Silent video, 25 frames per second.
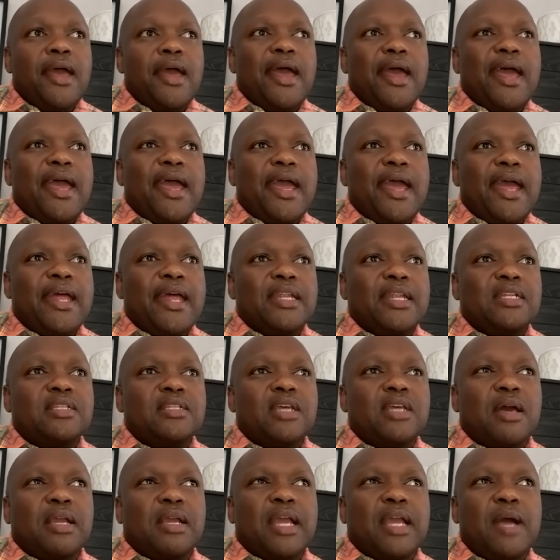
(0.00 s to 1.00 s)
And
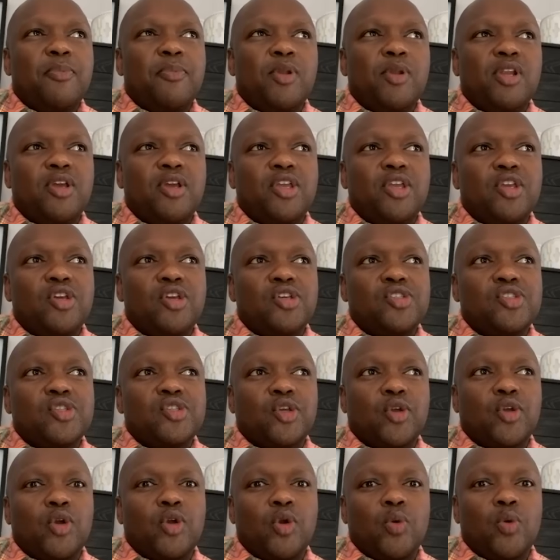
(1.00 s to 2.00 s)
a couple of years
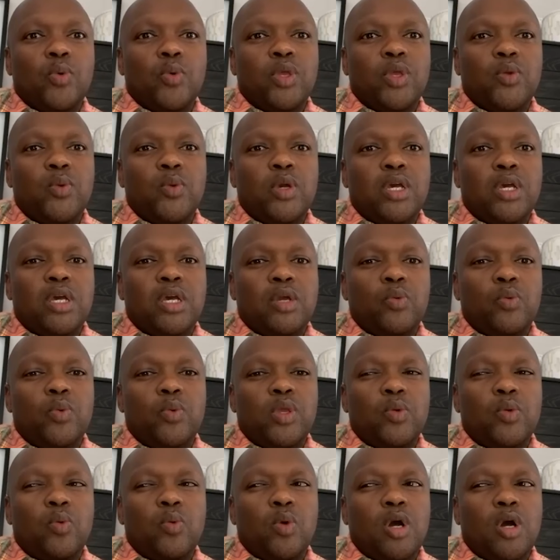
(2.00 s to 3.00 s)
ago,
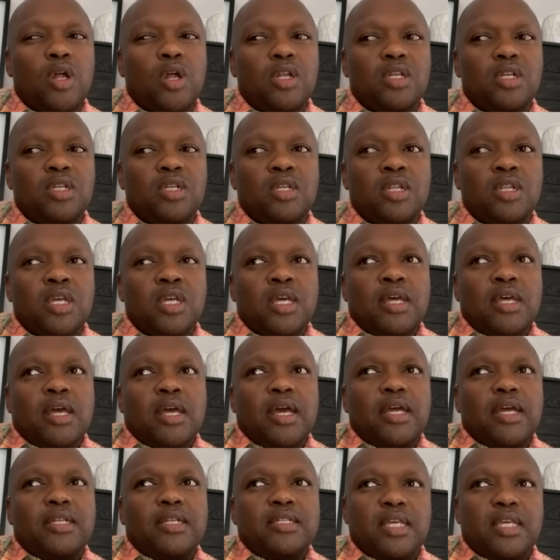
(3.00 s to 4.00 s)
we won
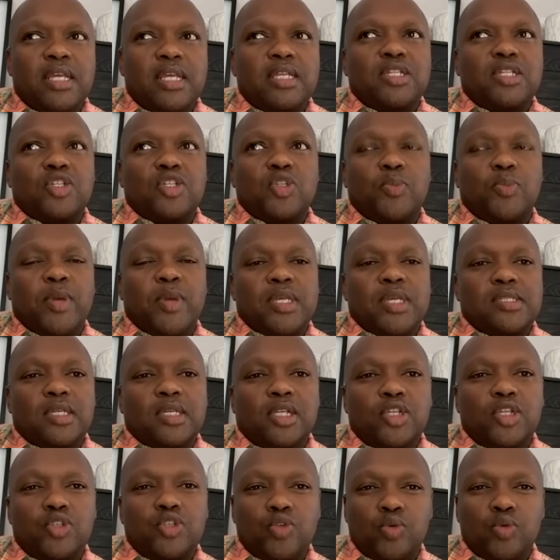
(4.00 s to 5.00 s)
a tender to
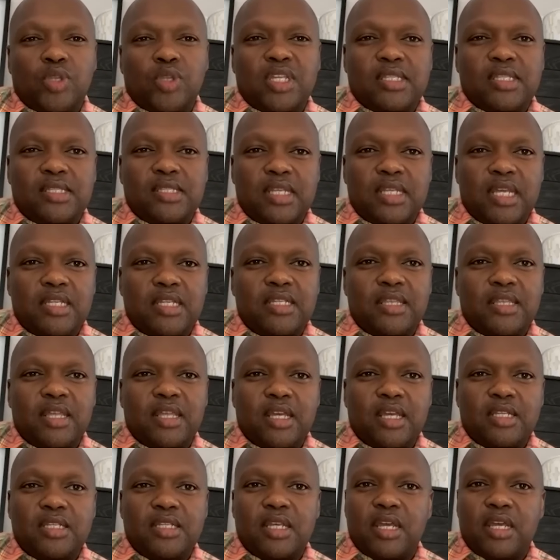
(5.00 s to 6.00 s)
basically do the stage
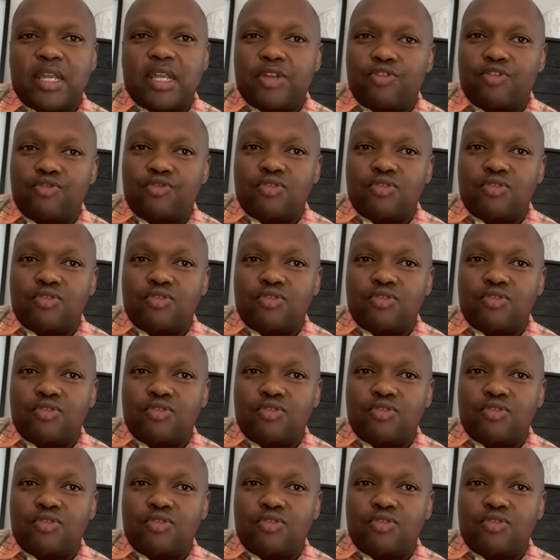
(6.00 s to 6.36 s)
theater and